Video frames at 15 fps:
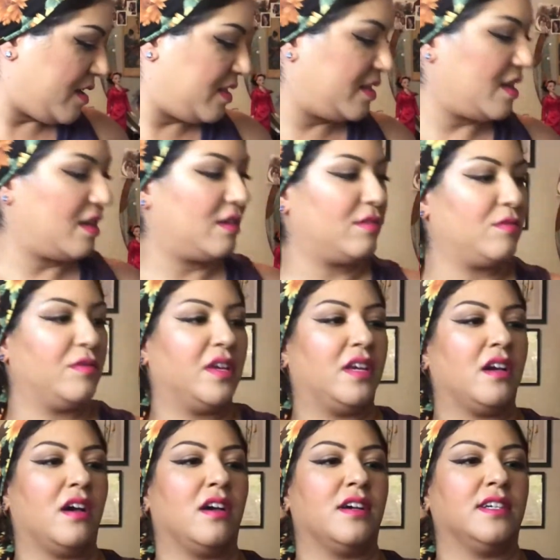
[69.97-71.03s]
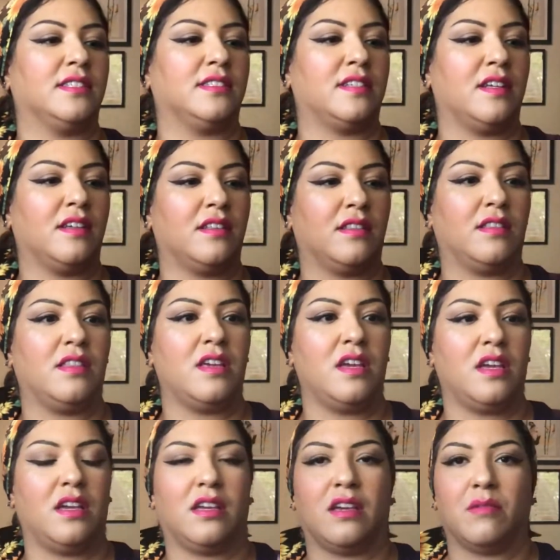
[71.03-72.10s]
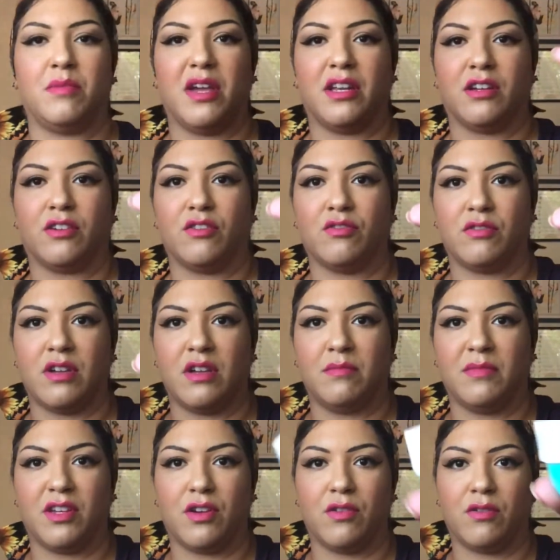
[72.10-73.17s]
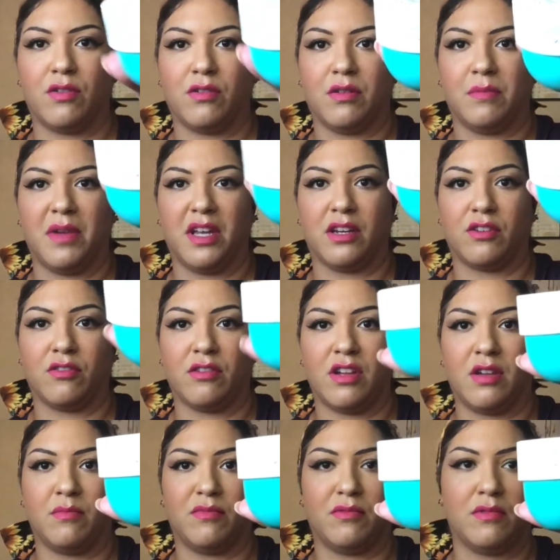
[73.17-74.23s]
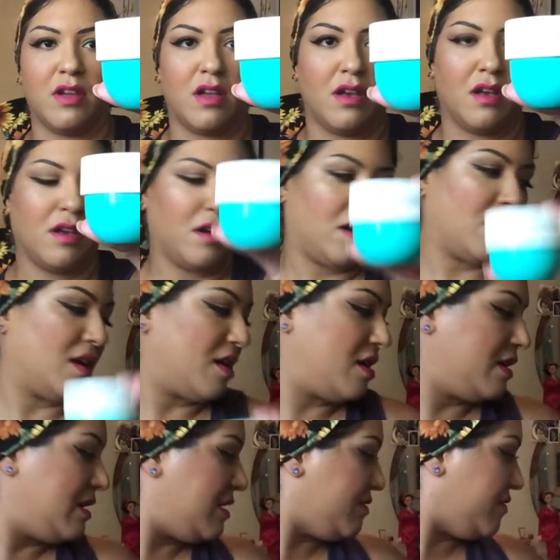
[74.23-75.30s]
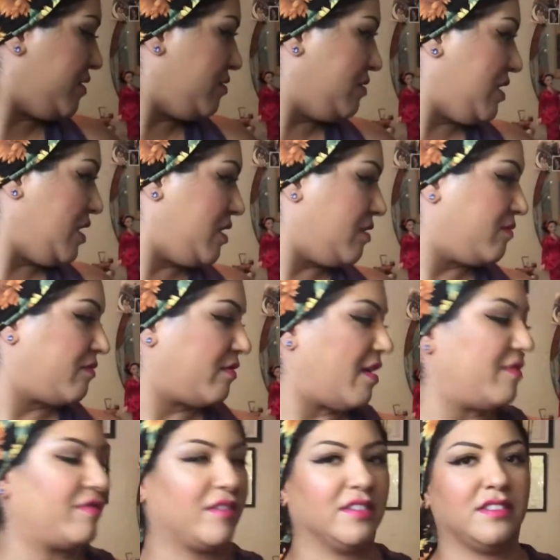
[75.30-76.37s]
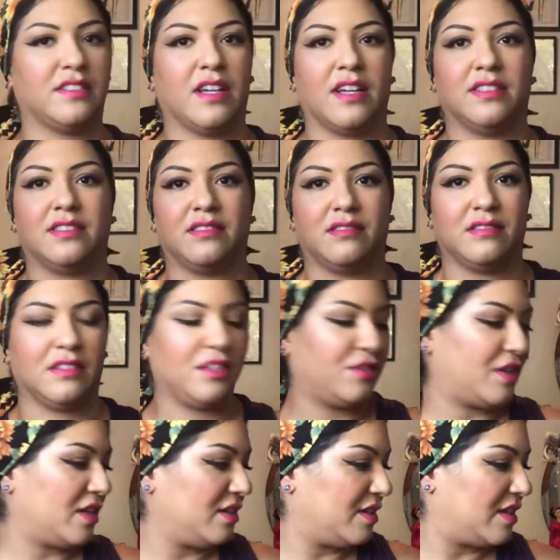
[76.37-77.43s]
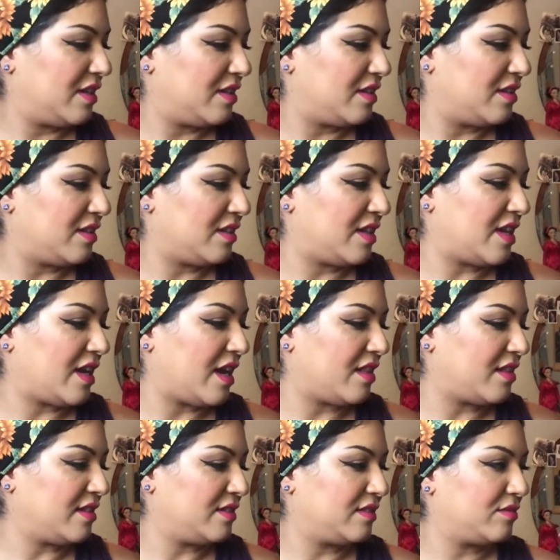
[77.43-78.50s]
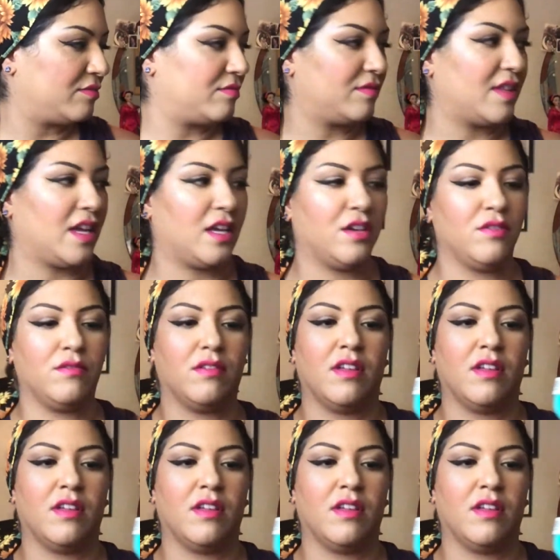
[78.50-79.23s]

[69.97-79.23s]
Then we got the Cabana Cream, the Coco Cabana Cream. If you need a reference size, Luna, can I have it? Thank you.